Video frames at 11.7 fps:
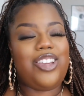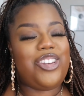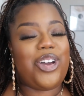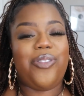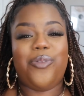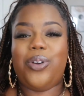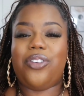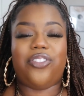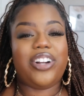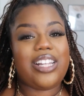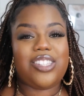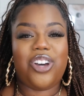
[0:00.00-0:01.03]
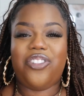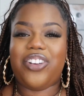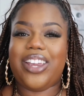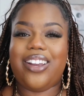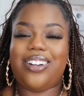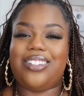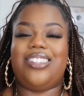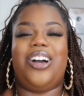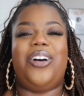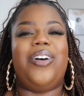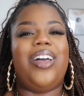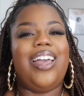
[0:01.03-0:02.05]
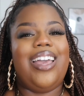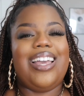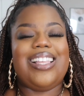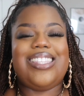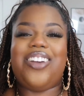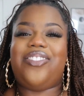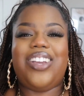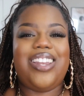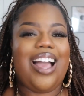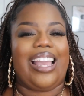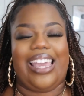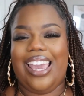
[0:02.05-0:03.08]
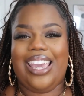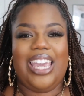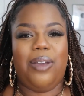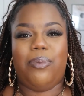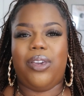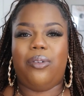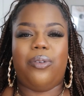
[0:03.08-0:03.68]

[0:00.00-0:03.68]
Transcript: You know, we friends over here, so definitely not gatekeeping.